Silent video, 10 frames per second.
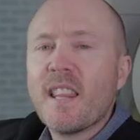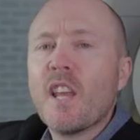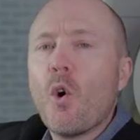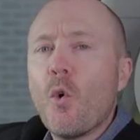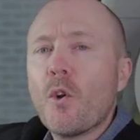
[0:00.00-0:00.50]

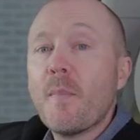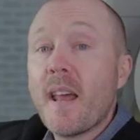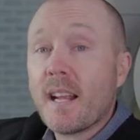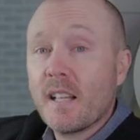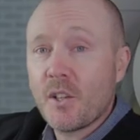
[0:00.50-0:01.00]
the
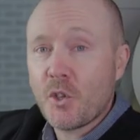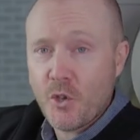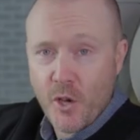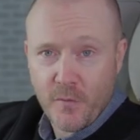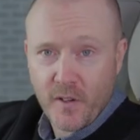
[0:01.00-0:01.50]
automatic collision
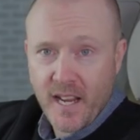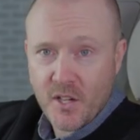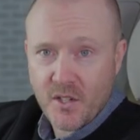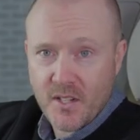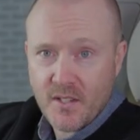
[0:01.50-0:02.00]

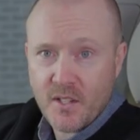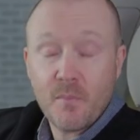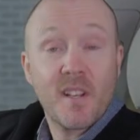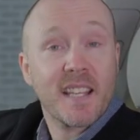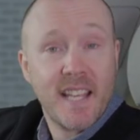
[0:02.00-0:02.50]
notification
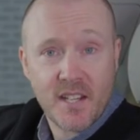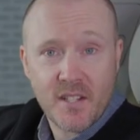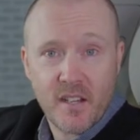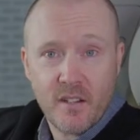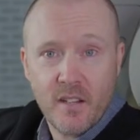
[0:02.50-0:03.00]
system
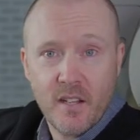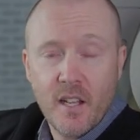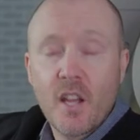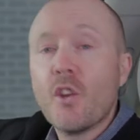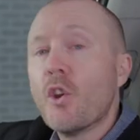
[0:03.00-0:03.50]
kicks in
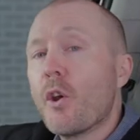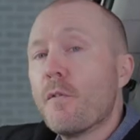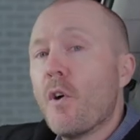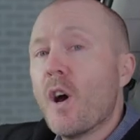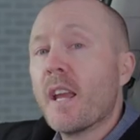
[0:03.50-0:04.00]

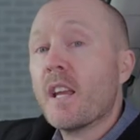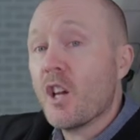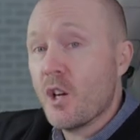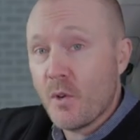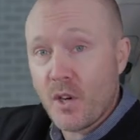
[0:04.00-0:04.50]
notifying
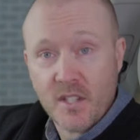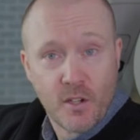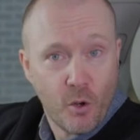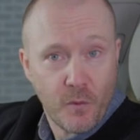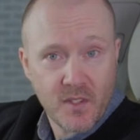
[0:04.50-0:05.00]
an emergency
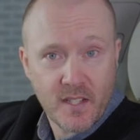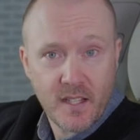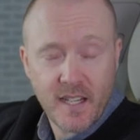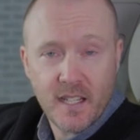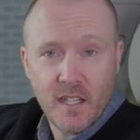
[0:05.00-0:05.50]
call
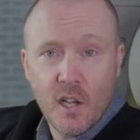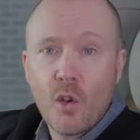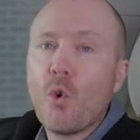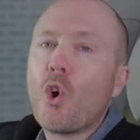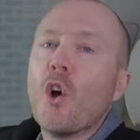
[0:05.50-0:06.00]
facility
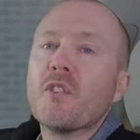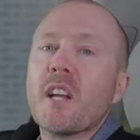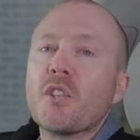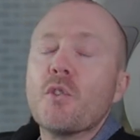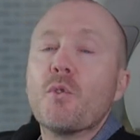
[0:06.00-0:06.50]
will
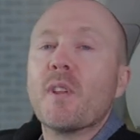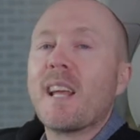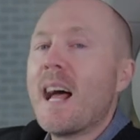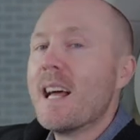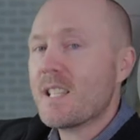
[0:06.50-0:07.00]
contact you through the
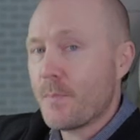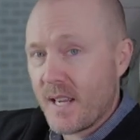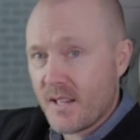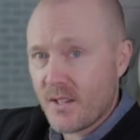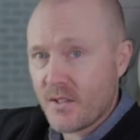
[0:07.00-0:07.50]
car's
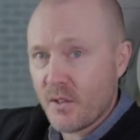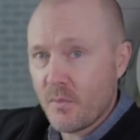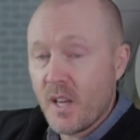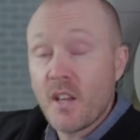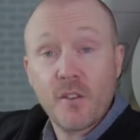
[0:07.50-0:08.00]
speaker
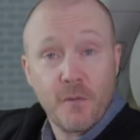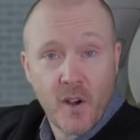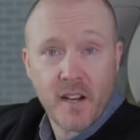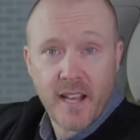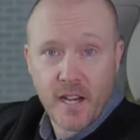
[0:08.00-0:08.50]
system to
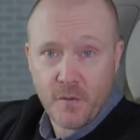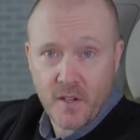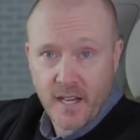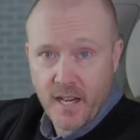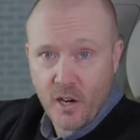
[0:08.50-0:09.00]
find out if you
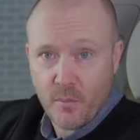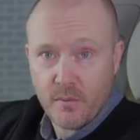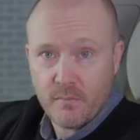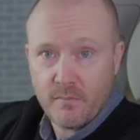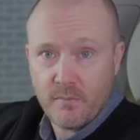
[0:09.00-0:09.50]
need help.
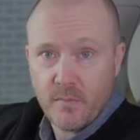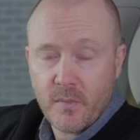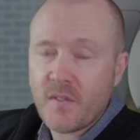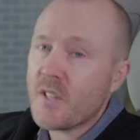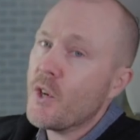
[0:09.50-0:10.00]

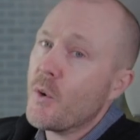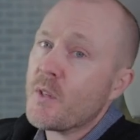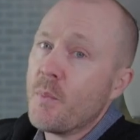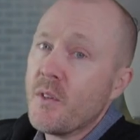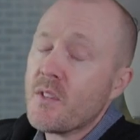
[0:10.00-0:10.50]
If there's no
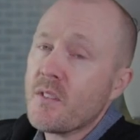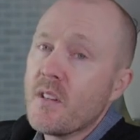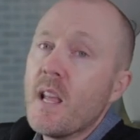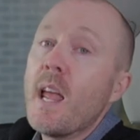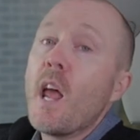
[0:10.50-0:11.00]
response,
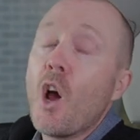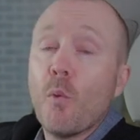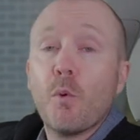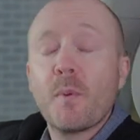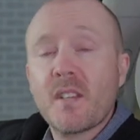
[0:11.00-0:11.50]

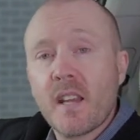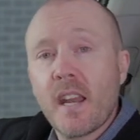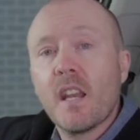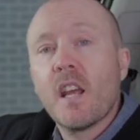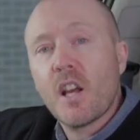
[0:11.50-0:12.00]
help will be
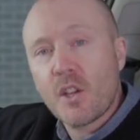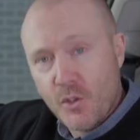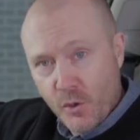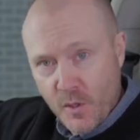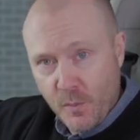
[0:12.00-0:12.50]
sent as
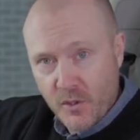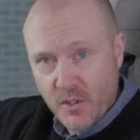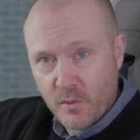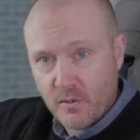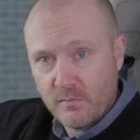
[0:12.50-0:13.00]
soon as
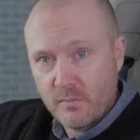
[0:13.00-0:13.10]
possible.